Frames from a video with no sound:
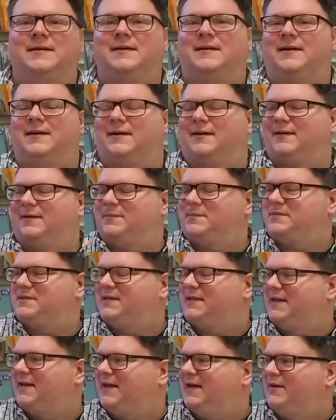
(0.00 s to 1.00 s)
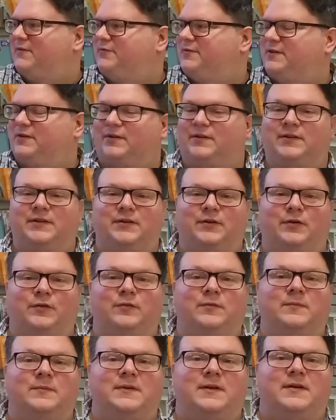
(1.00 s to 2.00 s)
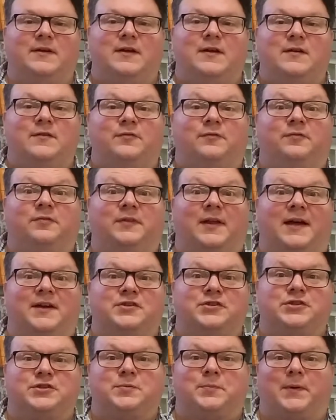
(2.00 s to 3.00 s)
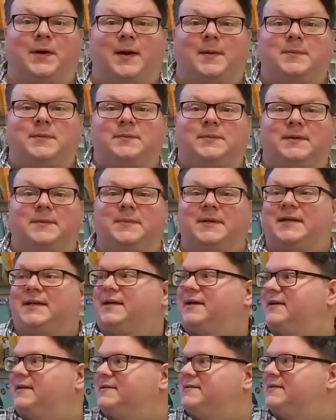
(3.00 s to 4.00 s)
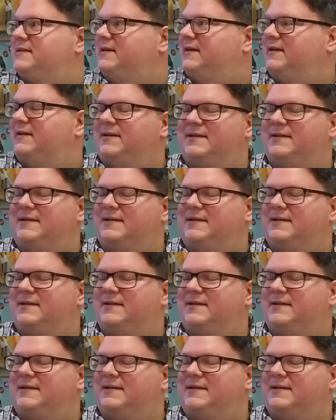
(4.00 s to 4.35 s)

Um, today I feel a little flushed probably because uh,